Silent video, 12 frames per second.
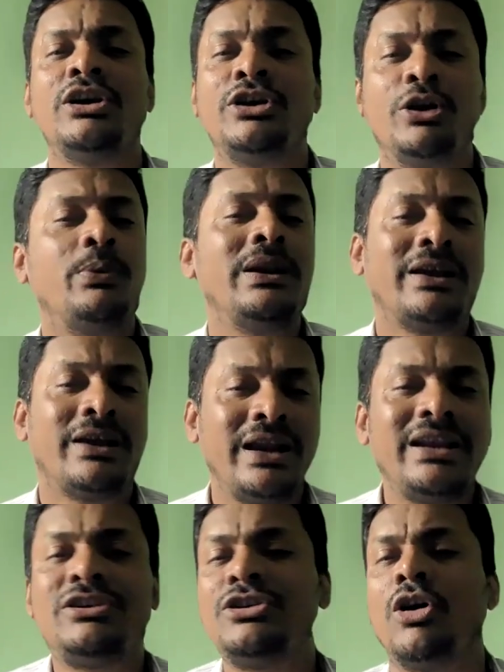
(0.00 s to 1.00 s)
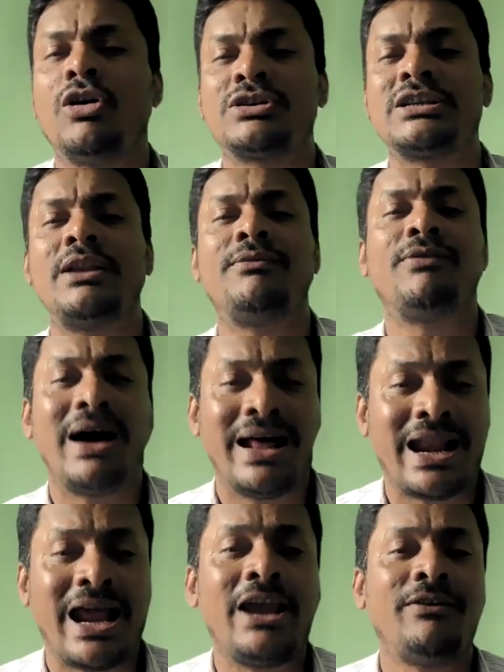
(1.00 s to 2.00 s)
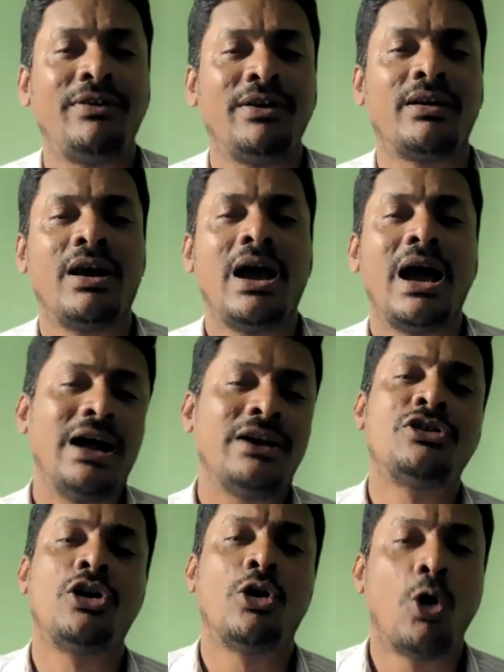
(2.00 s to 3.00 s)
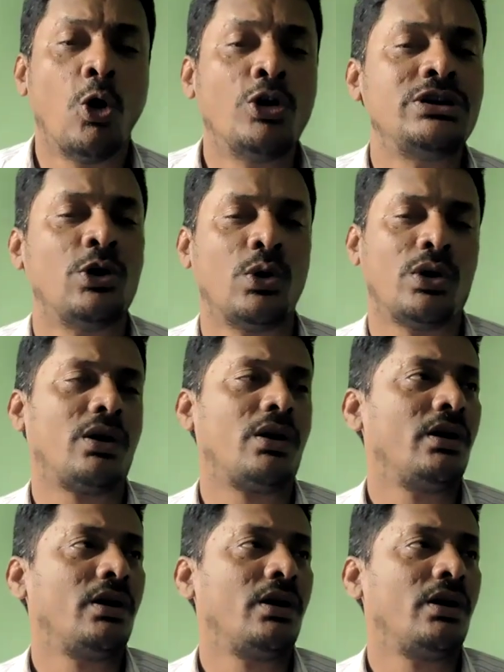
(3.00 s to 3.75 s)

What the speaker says: you will greet yourself arriving at your own door,